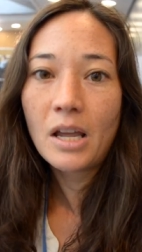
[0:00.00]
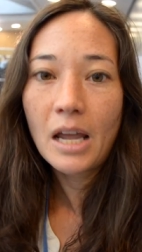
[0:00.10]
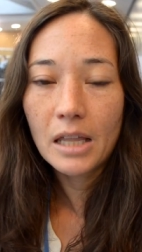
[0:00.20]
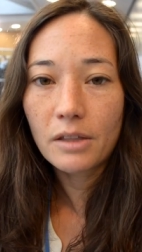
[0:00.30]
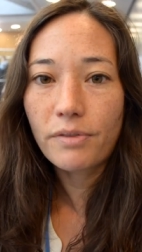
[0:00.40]

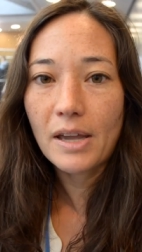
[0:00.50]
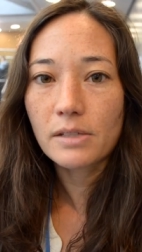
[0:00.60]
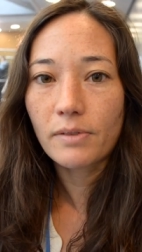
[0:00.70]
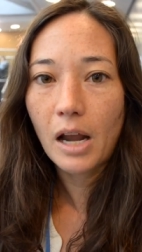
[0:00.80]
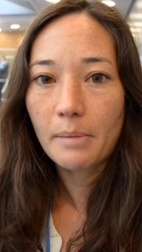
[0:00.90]
in the face
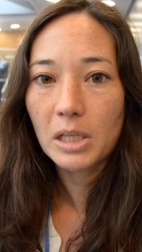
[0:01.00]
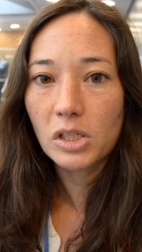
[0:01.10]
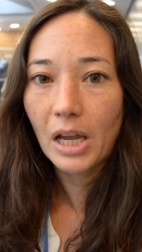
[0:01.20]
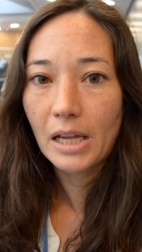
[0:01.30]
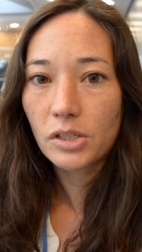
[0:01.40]
of climate
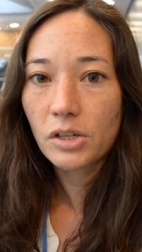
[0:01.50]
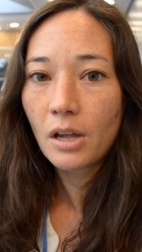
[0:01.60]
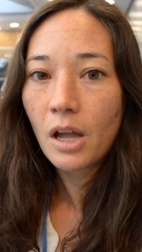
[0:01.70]
change.